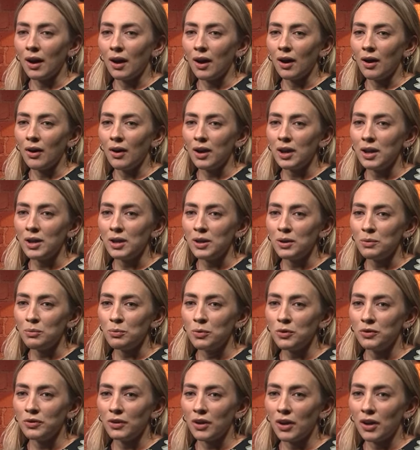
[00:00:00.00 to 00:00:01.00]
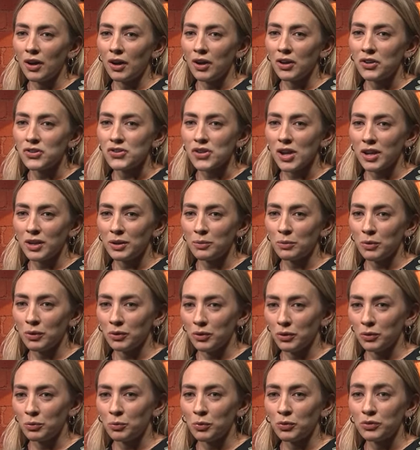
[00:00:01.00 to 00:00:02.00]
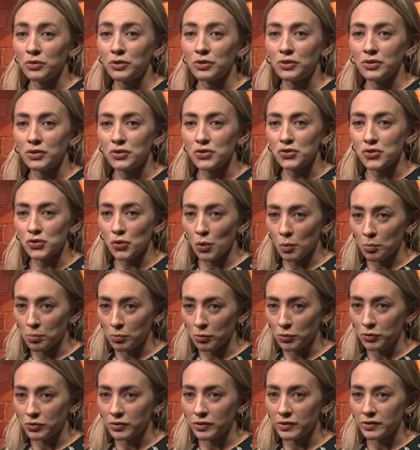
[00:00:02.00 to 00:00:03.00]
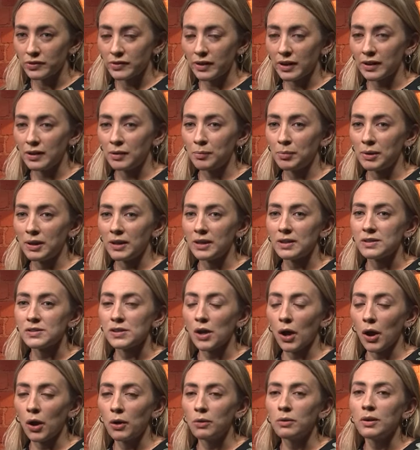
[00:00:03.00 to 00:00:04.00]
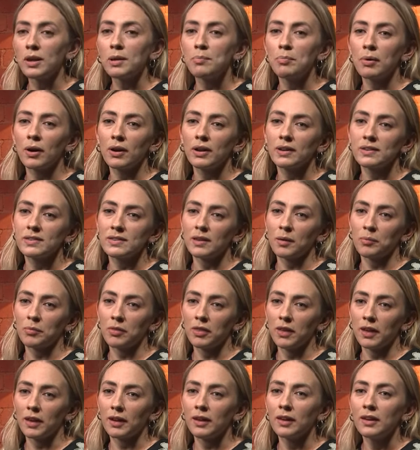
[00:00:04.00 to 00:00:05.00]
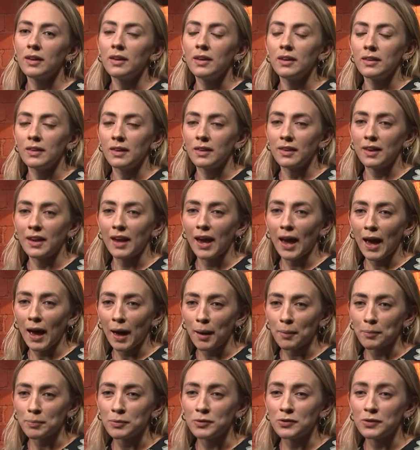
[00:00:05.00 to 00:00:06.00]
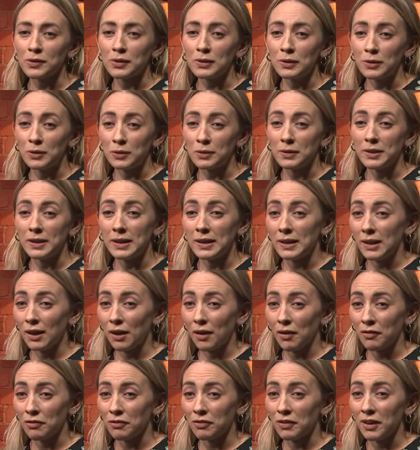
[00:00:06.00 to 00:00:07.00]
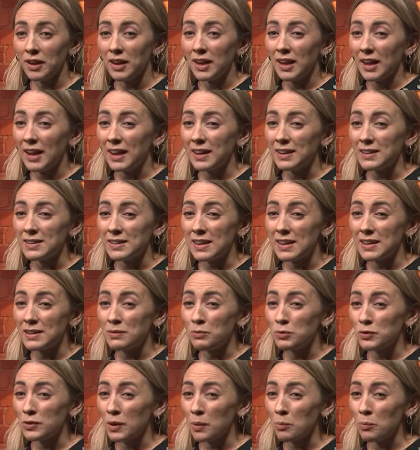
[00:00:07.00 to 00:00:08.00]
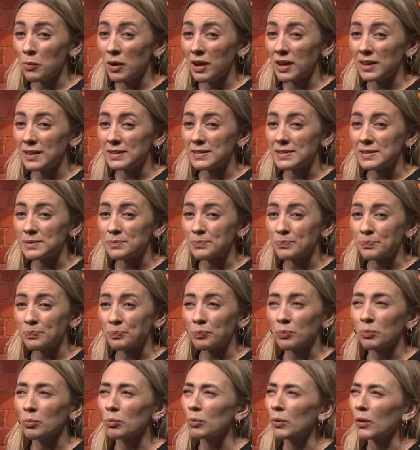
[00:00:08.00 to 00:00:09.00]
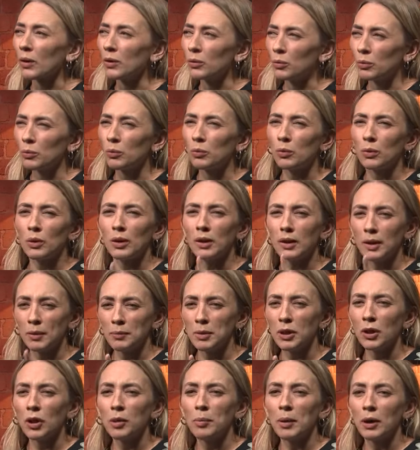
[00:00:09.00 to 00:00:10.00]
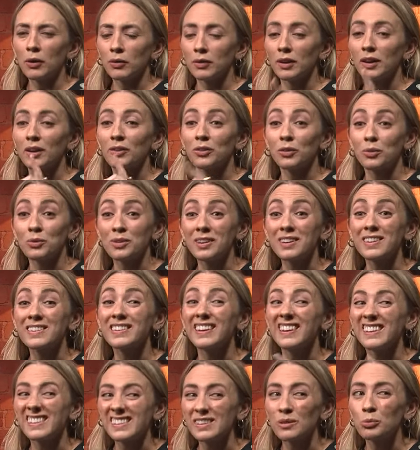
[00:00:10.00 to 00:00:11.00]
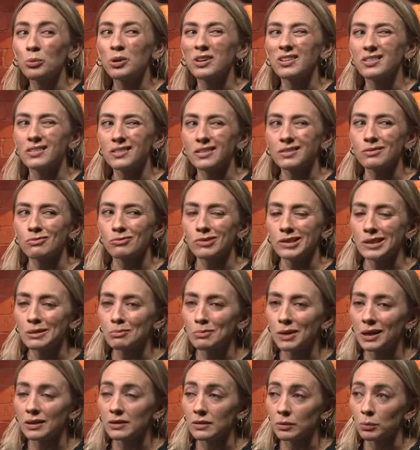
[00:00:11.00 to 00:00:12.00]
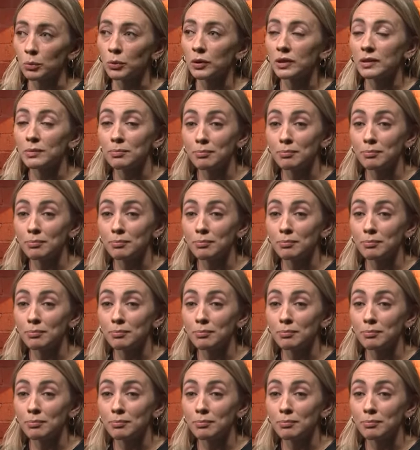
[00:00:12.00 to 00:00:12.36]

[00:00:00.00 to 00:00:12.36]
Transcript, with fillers: I would urge anyone who wanted to shop more sustainably to only buy something that they absolutely love. In some ways, let me go back on that, because I was going to say in some ways it doesn't really matter what it's